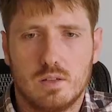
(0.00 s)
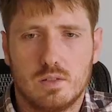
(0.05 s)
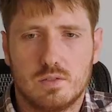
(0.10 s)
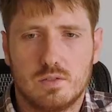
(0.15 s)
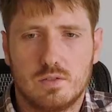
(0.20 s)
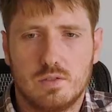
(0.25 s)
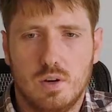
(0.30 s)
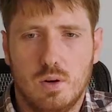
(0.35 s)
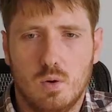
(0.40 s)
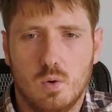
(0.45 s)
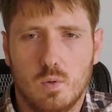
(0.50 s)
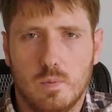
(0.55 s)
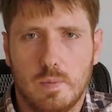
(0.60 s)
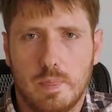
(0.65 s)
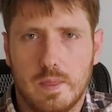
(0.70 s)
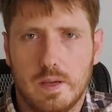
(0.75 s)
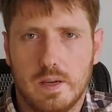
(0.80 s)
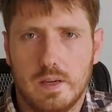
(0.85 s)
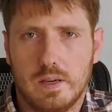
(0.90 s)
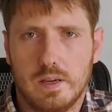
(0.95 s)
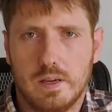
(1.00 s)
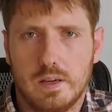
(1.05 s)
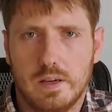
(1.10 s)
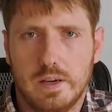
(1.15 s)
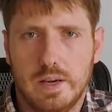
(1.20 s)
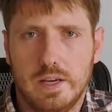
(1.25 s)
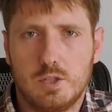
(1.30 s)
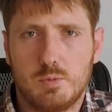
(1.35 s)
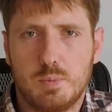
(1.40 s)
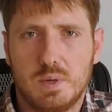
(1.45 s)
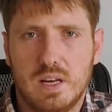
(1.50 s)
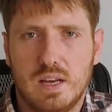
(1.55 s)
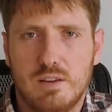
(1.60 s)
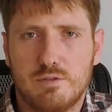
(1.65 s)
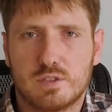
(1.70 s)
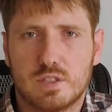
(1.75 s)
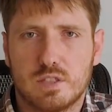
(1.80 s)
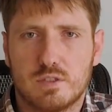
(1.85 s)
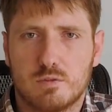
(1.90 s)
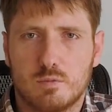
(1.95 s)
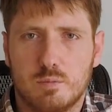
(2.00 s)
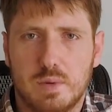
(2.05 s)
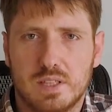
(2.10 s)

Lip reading: So H.P. Lovecraft